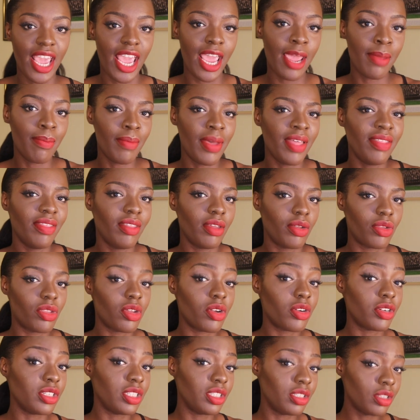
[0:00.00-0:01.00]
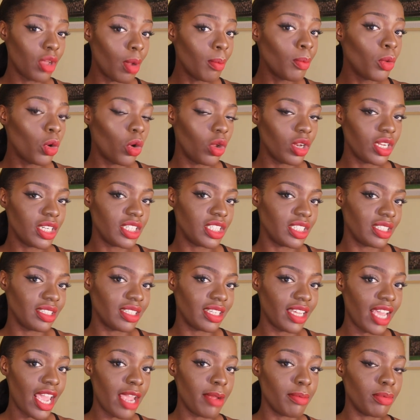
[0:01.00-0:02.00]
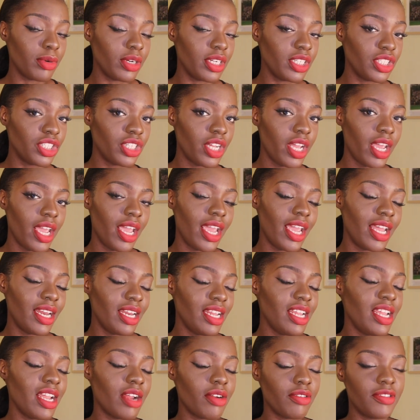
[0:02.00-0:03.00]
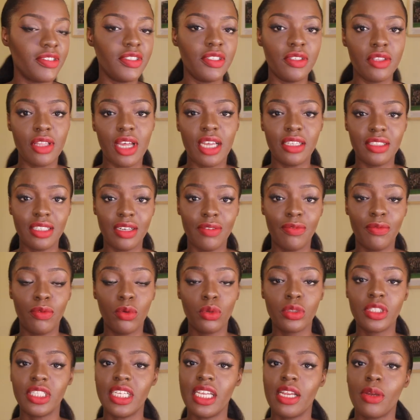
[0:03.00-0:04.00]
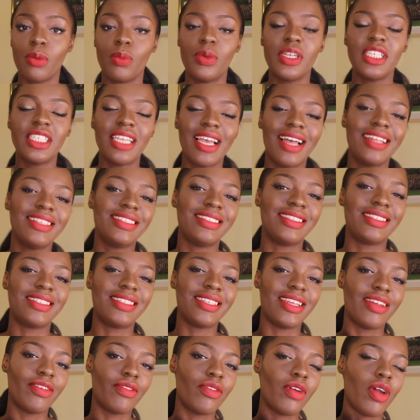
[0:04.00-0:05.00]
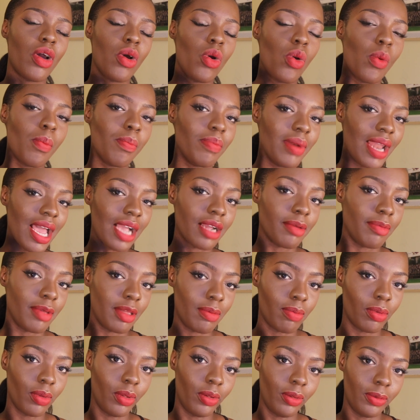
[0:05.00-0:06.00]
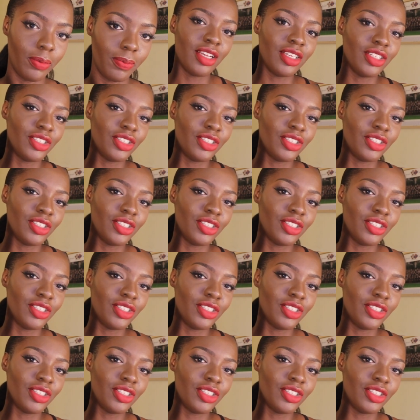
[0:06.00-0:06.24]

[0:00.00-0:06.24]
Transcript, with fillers: It meant that there are some colleges at Cambridge in the year of 2014 which had zero black people.